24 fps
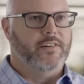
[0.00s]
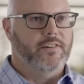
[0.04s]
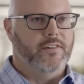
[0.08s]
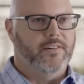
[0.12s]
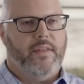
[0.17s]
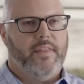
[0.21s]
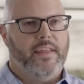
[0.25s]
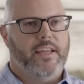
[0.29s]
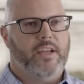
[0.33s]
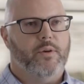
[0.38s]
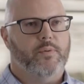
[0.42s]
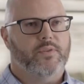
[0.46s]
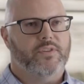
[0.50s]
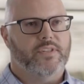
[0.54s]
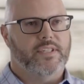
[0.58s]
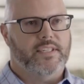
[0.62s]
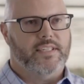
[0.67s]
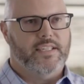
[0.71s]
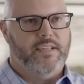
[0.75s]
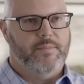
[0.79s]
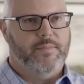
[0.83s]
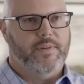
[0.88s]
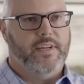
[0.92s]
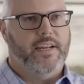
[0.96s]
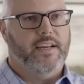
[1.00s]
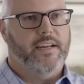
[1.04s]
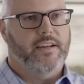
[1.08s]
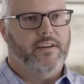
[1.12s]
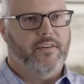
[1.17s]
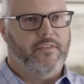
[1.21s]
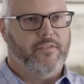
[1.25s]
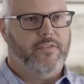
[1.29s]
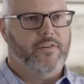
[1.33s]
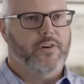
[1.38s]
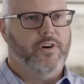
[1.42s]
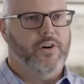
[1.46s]
I think it was intimidating
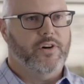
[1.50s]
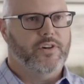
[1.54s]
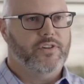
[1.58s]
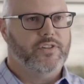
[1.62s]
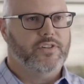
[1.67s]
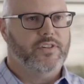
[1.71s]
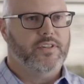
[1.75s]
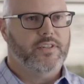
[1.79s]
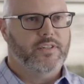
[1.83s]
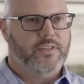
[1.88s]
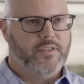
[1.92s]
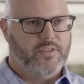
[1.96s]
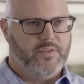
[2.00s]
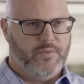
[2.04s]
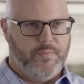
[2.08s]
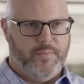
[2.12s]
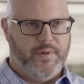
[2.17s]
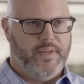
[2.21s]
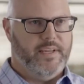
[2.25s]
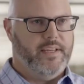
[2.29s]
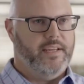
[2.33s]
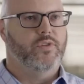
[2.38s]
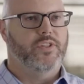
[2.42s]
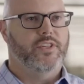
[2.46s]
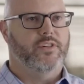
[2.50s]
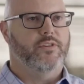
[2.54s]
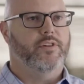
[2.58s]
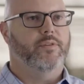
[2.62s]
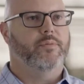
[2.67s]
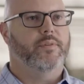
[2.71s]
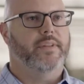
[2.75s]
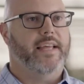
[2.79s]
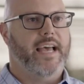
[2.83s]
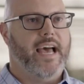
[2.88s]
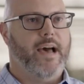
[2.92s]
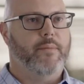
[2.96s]
at first be dealing
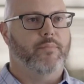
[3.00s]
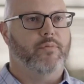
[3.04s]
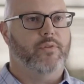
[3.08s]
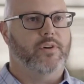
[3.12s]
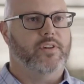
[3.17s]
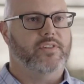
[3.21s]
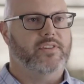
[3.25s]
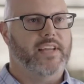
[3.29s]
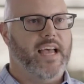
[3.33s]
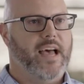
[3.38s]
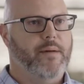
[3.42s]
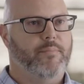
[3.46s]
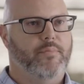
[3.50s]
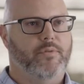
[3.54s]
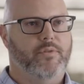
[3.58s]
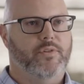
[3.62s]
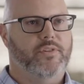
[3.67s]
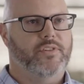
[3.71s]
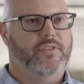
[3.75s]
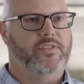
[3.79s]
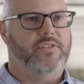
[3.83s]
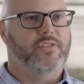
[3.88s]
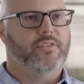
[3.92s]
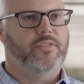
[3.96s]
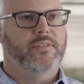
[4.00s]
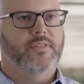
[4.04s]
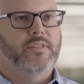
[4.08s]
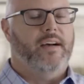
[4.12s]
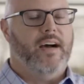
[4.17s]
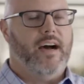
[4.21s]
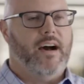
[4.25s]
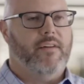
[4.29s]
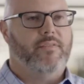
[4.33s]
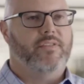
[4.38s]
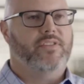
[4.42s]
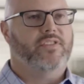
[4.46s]
with Apple. Apple has
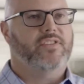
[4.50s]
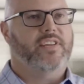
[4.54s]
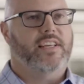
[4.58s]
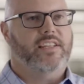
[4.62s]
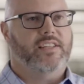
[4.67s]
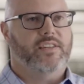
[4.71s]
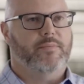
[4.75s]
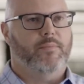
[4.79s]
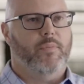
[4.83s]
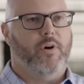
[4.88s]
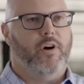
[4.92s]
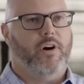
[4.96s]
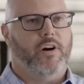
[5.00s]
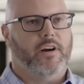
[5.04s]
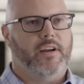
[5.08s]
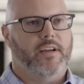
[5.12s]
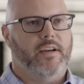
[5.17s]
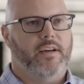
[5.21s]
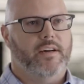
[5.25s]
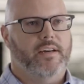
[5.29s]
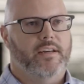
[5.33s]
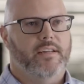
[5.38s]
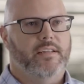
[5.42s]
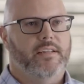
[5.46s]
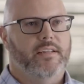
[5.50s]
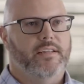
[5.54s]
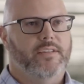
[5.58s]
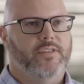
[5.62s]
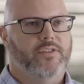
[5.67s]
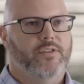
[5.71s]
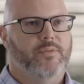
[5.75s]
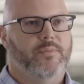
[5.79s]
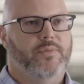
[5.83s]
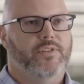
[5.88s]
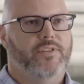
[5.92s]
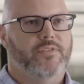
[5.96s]
obviously set the mark in
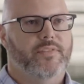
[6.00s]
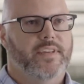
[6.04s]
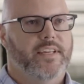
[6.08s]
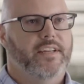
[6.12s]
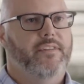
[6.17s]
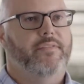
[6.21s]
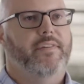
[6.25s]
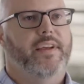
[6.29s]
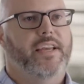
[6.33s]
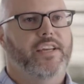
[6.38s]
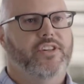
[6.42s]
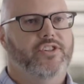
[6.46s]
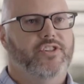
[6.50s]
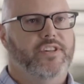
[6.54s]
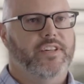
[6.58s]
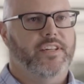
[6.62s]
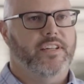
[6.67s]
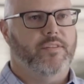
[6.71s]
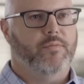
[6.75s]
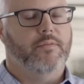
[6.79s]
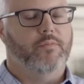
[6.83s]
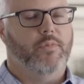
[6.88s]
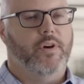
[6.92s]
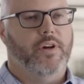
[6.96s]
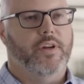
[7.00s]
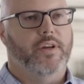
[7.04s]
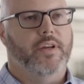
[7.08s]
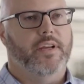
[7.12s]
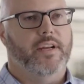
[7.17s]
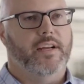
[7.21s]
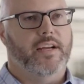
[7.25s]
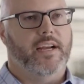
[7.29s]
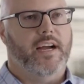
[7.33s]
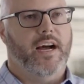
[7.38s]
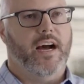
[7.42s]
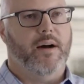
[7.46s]
terms of innovation and what you can
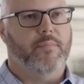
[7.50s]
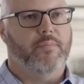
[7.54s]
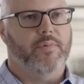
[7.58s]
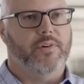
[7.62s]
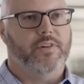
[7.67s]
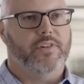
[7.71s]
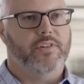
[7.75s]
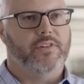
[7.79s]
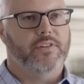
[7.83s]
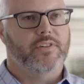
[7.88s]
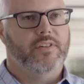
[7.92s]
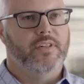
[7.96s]
accomplish.